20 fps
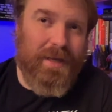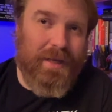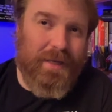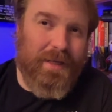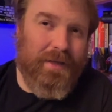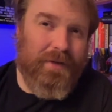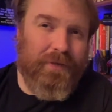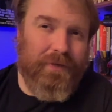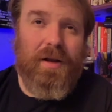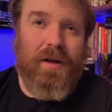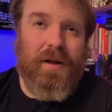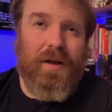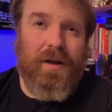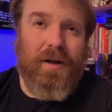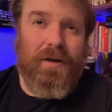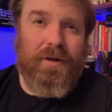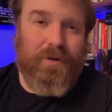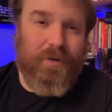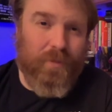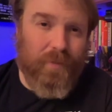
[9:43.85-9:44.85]
is
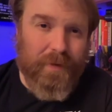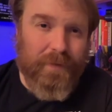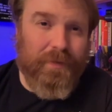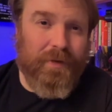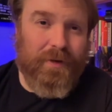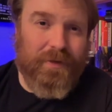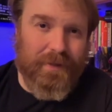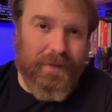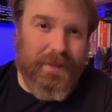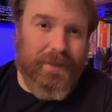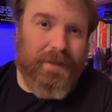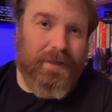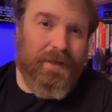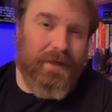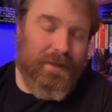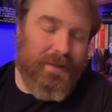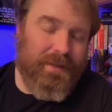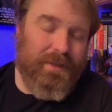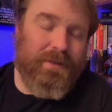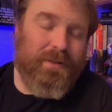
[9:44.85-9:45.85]
unequivocally
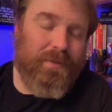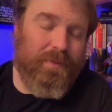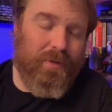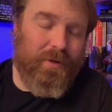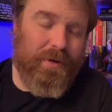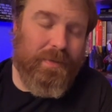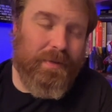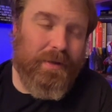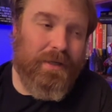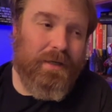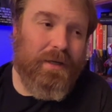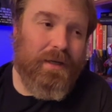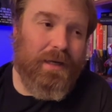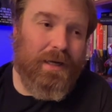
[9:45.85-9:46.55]
a disappointment.